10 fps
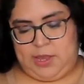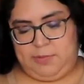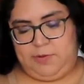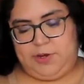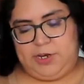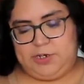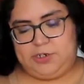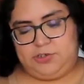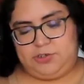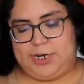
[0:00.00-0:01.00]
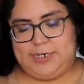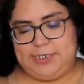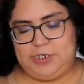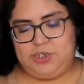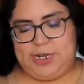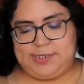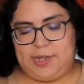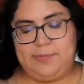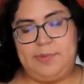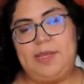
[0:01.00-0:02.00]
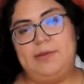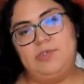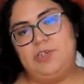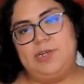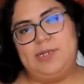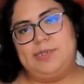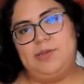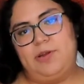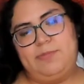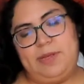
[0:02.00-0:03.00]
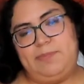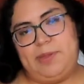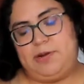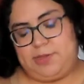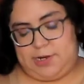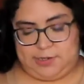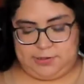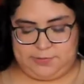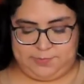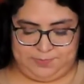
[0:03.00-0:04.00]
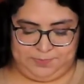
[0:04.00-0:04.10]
I'm over here trying to teach you guys how to bake. I'm sure you guys know how to bake better than I do.